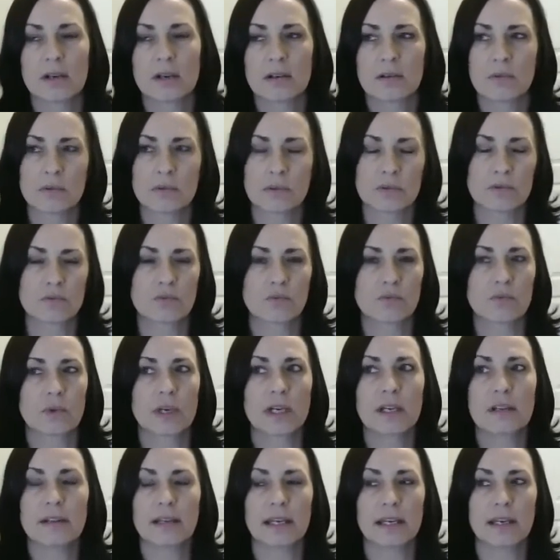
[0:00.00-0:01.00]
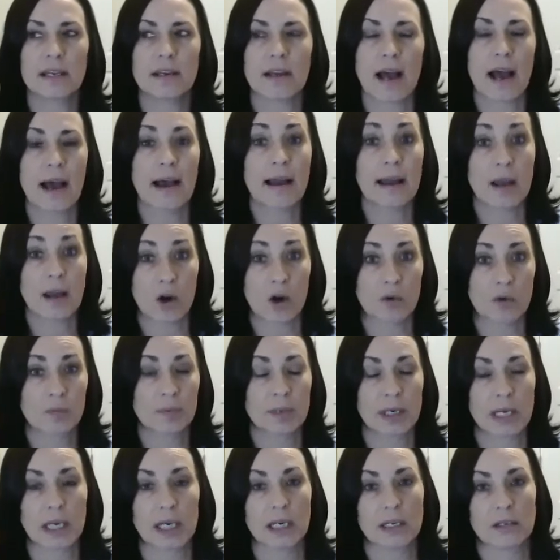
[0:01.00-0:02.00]
really
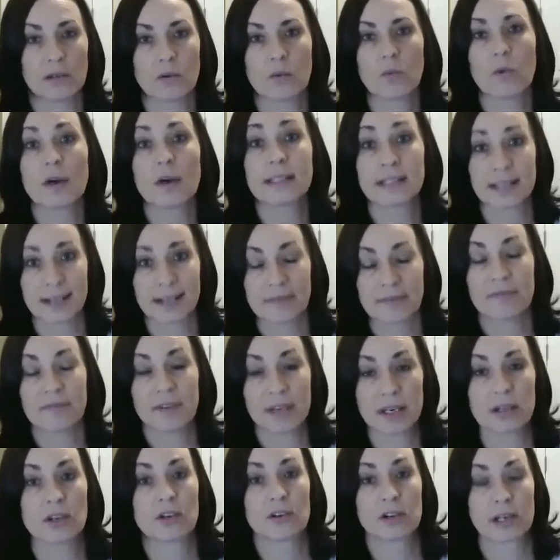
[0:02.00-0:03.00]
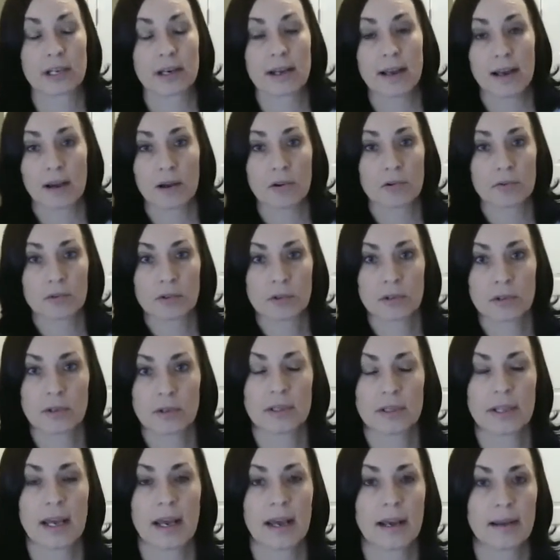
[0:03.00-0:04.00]
eye-opening once I figured it out
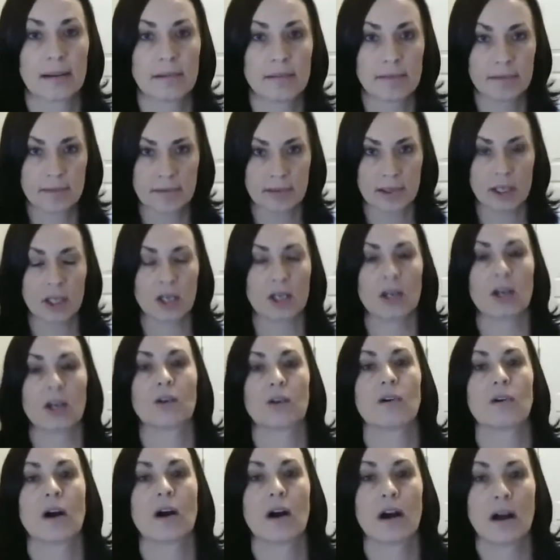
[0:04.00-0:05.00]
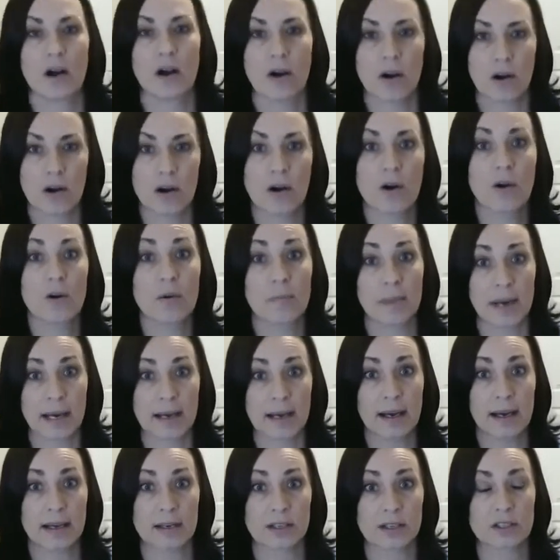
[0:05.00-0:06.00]
that, oh my
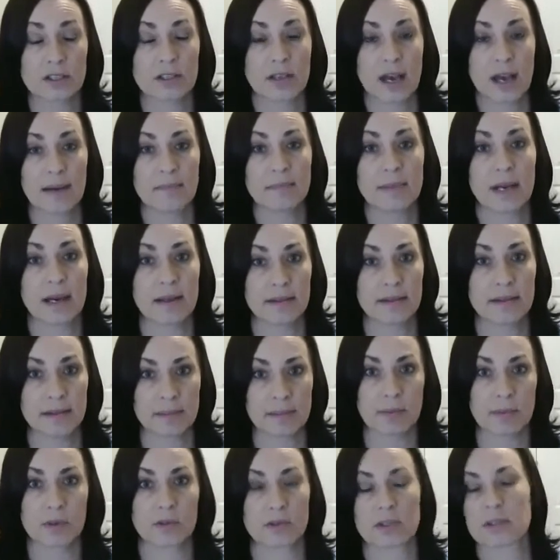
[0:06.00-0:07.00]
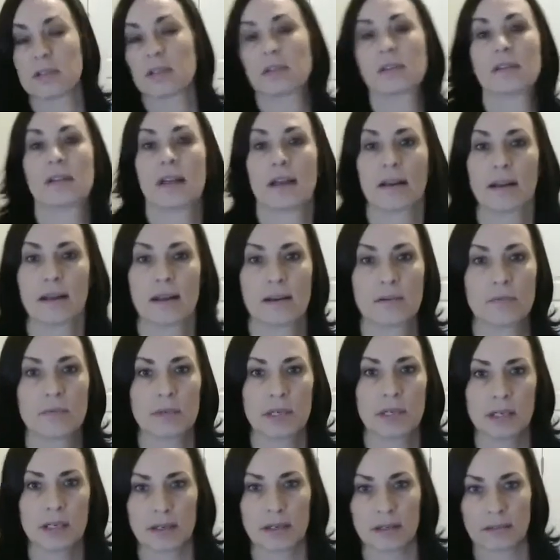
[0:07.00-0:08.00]
gosh, I'm not the person that
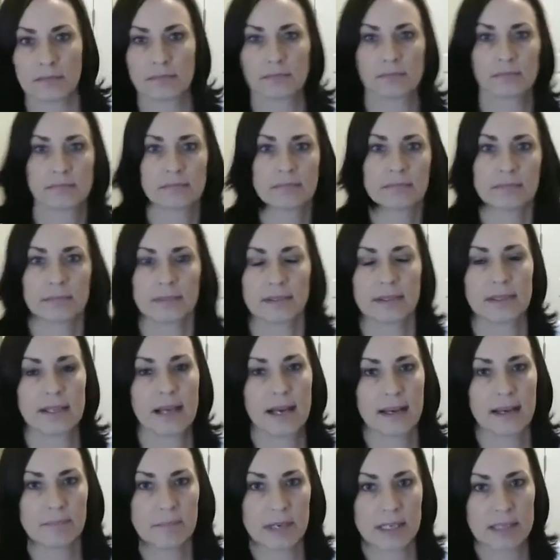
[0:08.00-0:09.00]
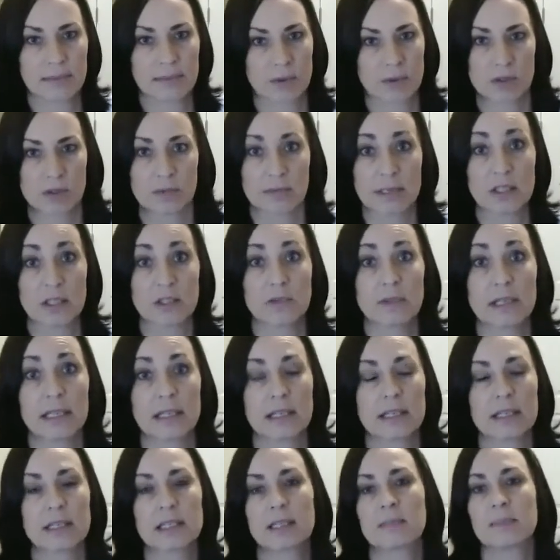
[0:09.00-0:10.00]
I'm not supposed to be doing
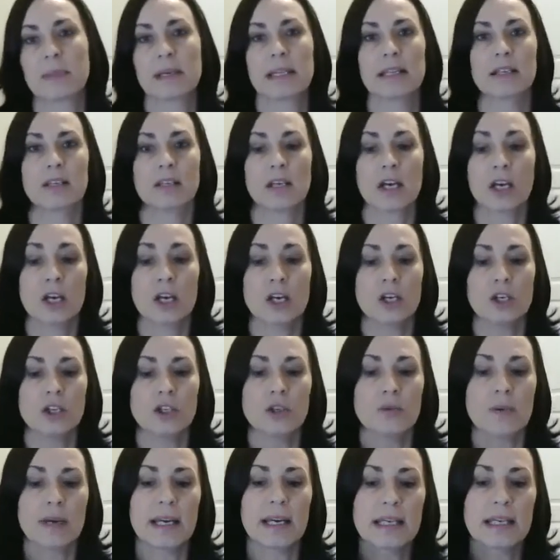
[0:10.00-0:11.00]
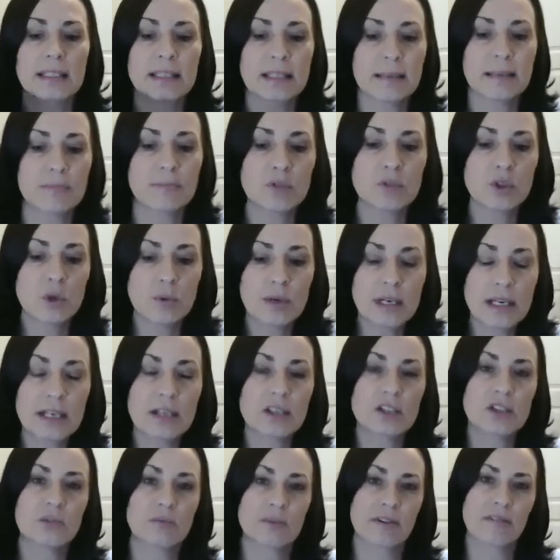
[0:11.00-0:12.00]
this. But you end up doing it
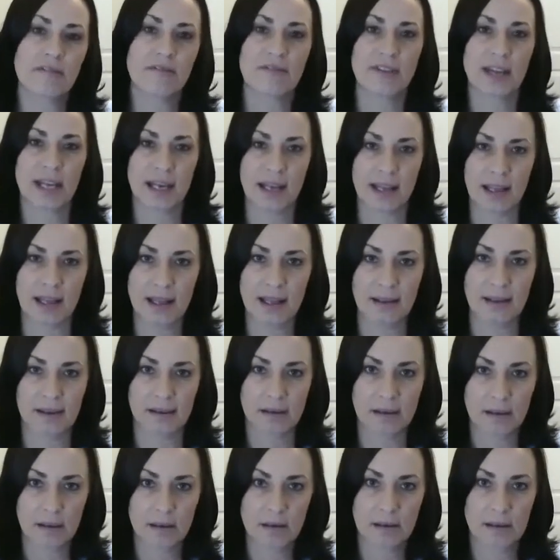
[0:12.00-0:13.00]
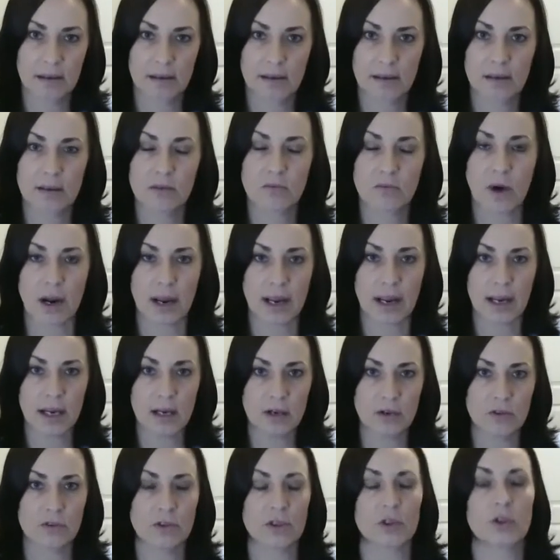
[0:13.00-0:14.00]
because you want to fit in, right?
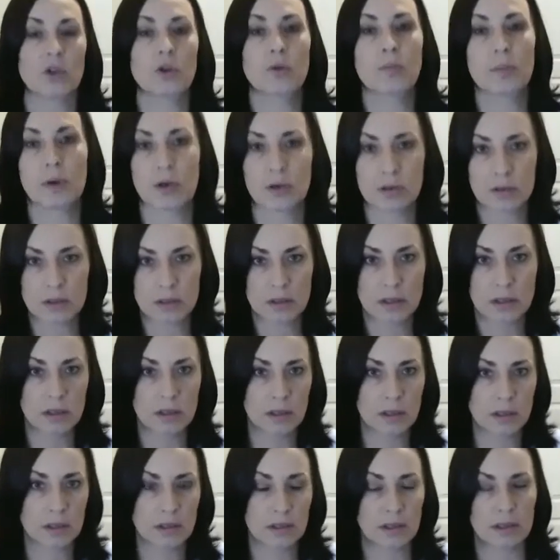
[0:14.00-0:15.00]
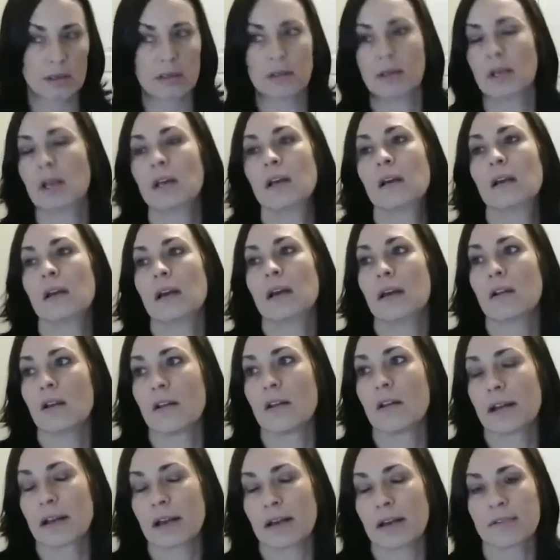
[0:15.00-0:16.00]
You're the new person and
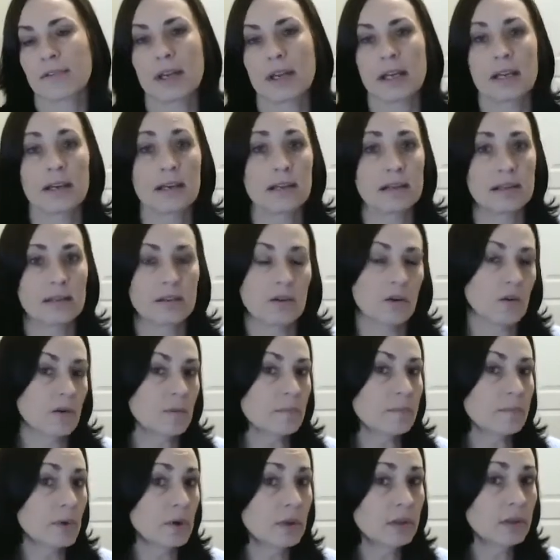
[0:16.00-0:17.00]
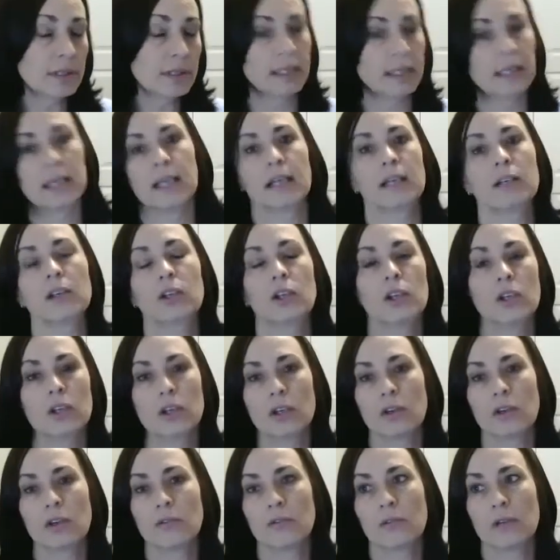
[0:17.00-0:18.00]
all that kind of thing. And then the whole bullying,
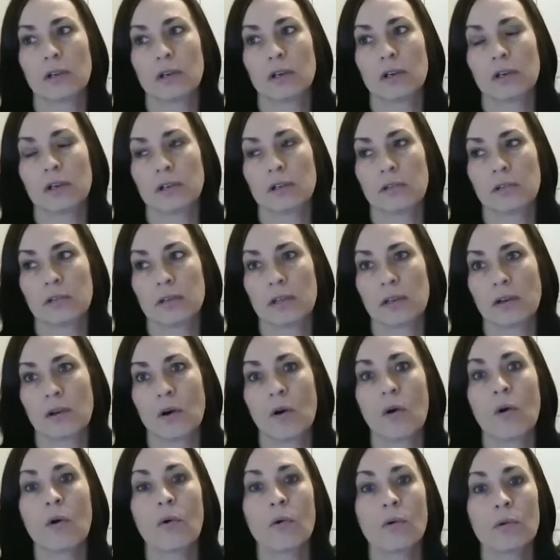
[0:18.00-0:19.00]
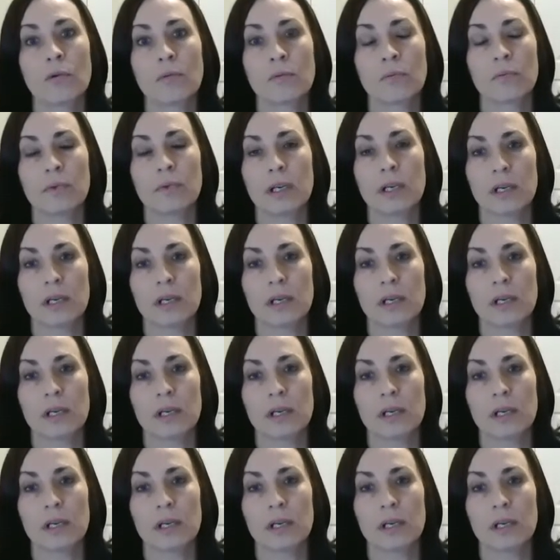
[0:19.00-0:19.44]
the whole,